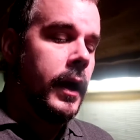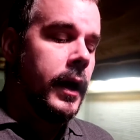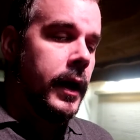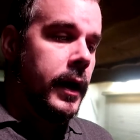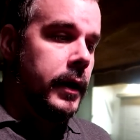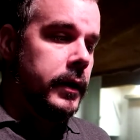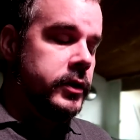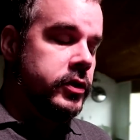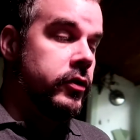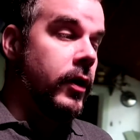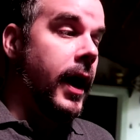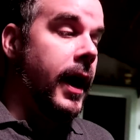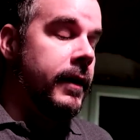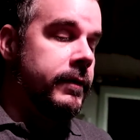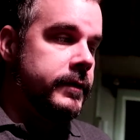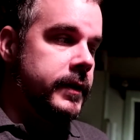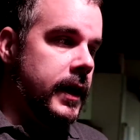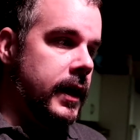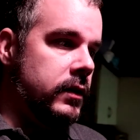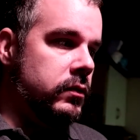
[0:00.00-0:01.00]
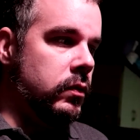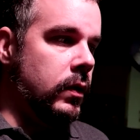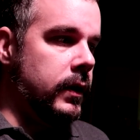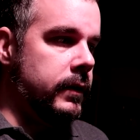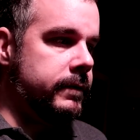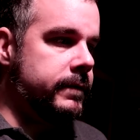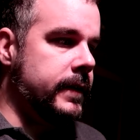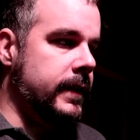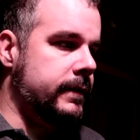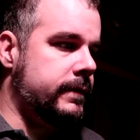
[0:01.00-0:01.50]
uh, draft N
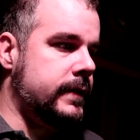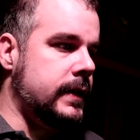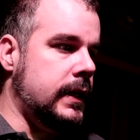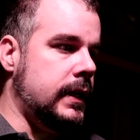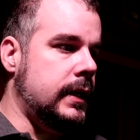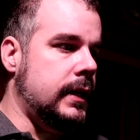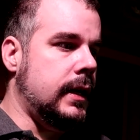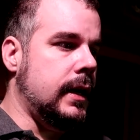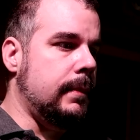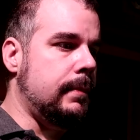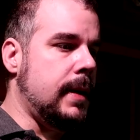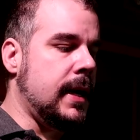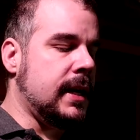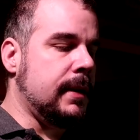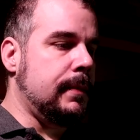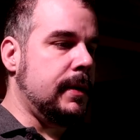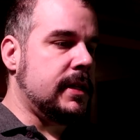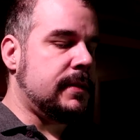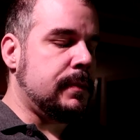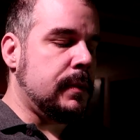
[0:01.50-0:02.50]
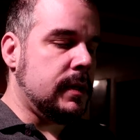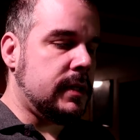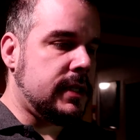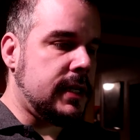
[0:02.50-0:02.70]
150 uh, megabits per